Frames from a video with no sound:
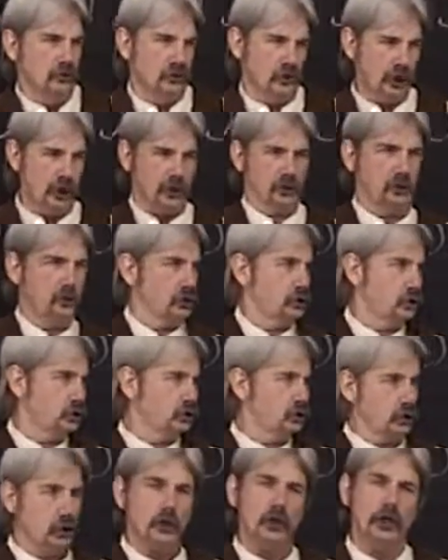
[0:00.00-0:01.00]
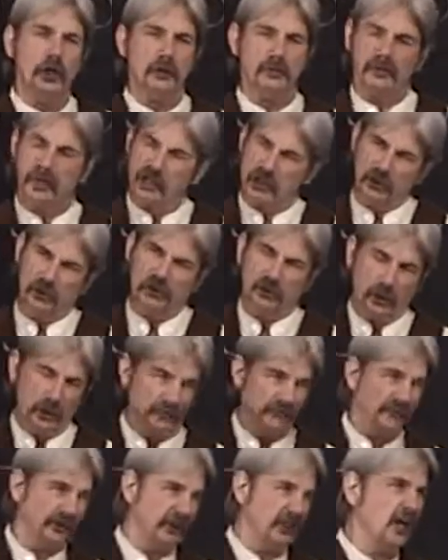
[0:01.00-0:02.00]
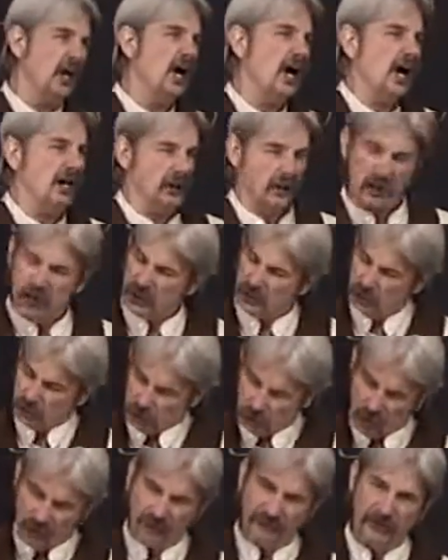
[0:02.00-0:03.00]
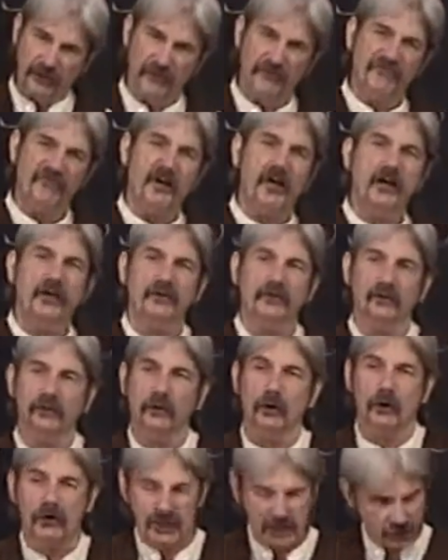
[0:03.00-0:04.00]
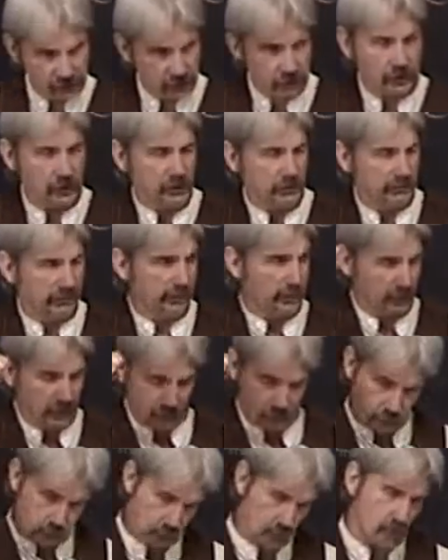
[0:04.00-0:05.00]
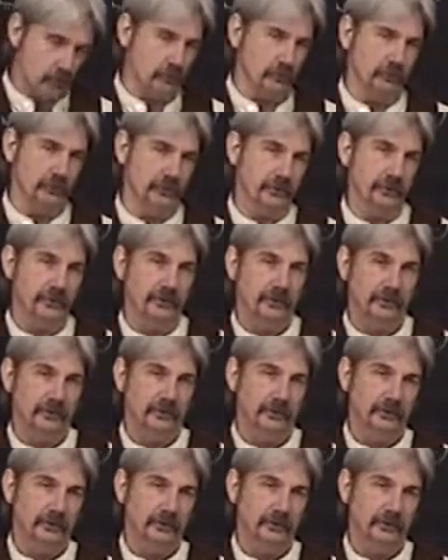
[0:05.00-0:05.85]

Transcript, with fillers: Jesus stood up, he stood for God, or he stood for the Father, or he stood for the truth.